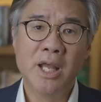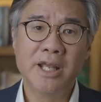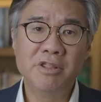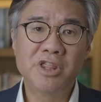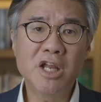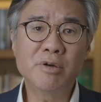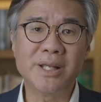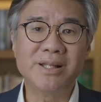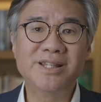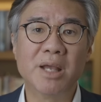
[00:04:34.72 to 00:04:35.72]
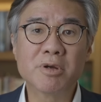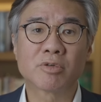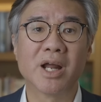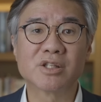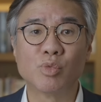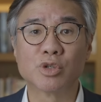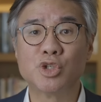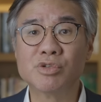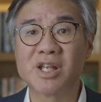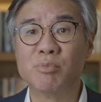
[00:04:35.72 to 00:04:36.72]
In theory, Democrats will
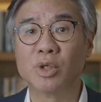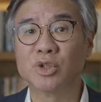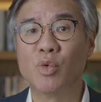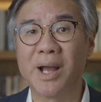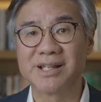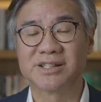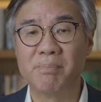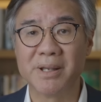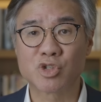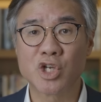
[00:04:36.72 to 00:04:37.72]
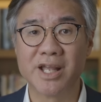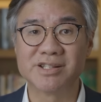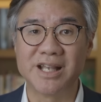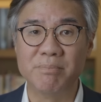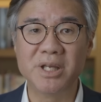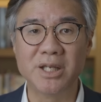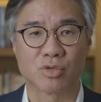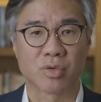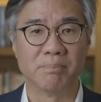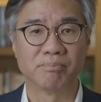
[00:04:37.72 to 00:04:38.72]
choose someone who has the best chance in beating
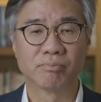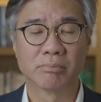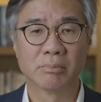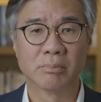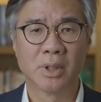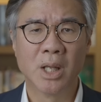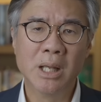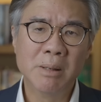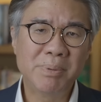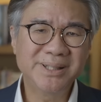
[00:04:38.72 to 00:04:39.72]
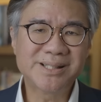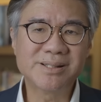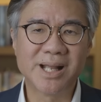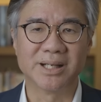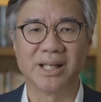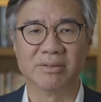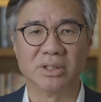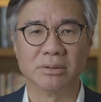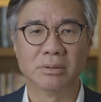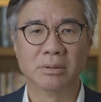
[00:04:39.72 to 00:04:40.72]
Trump. But this is not a given.